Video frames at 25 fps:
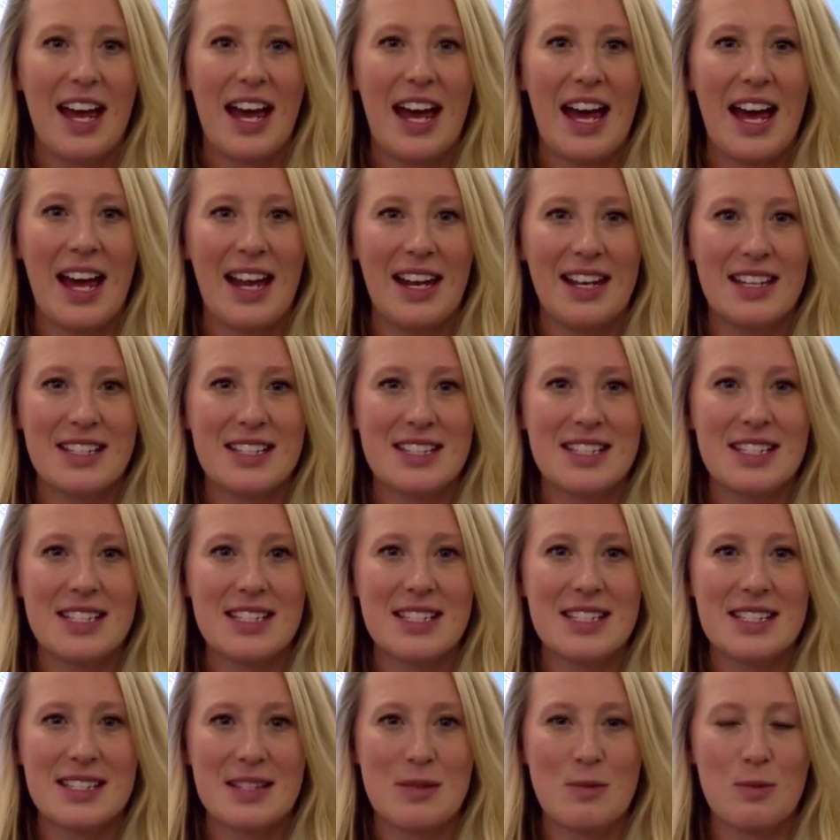
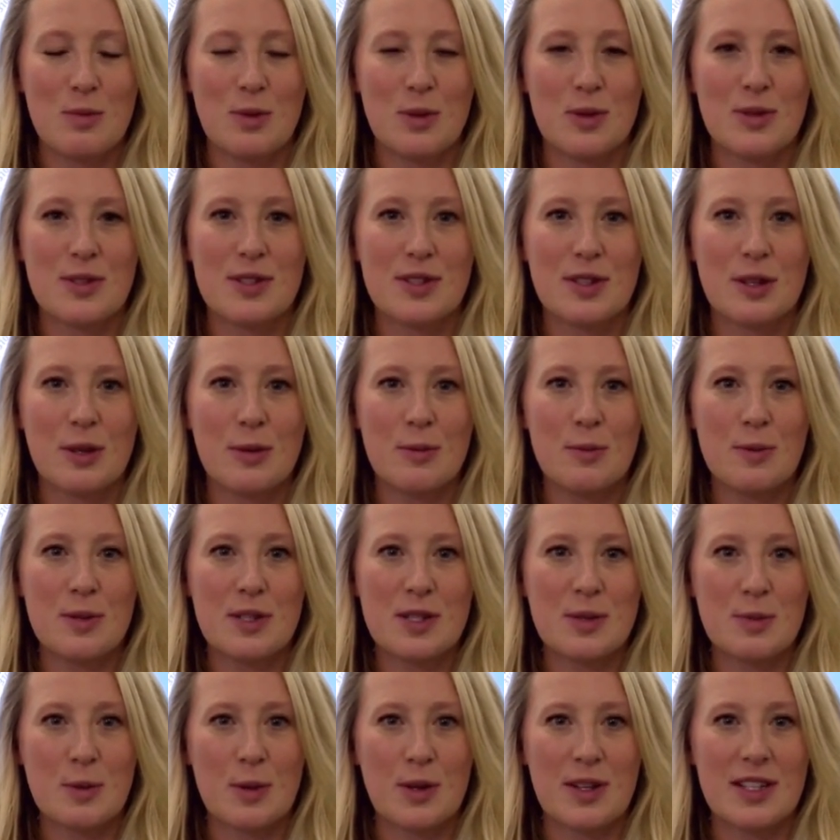Atlases, symbols,
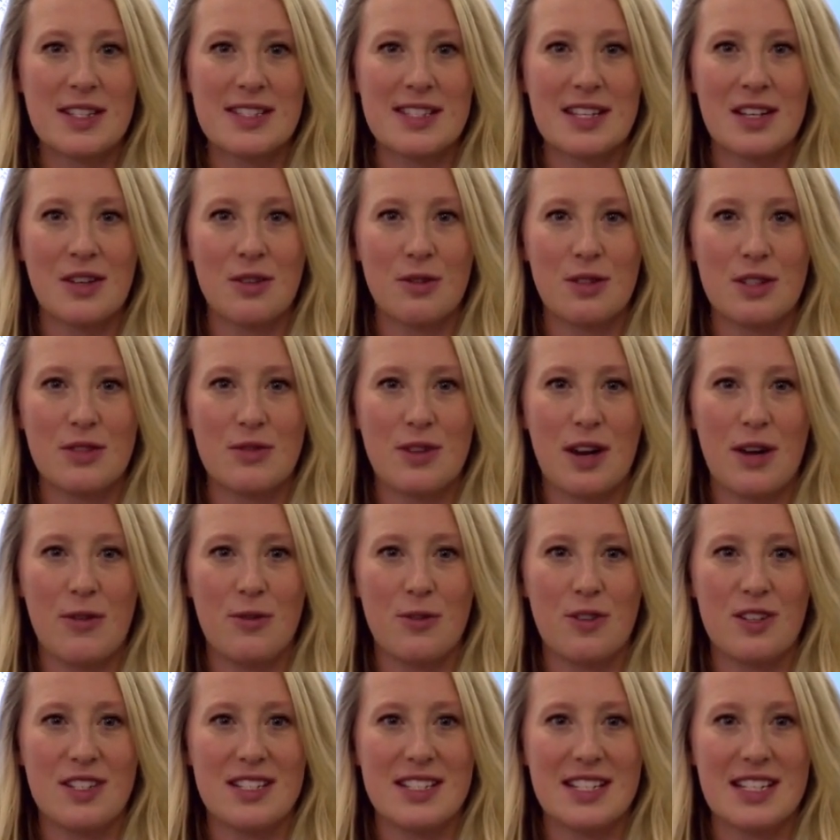compass points, and grid
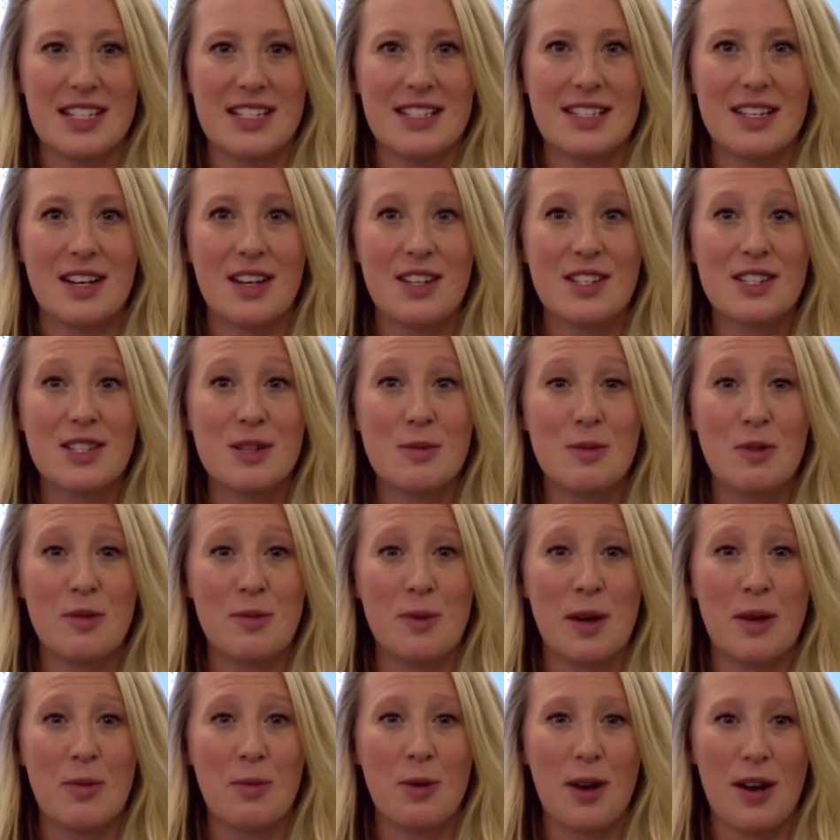references are some of
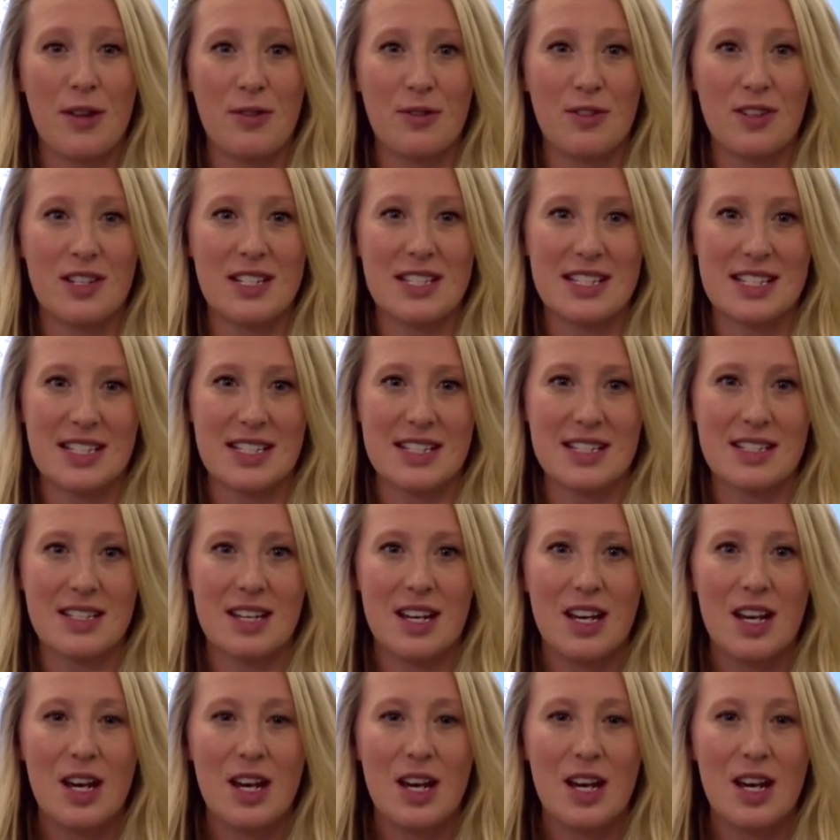my preferences.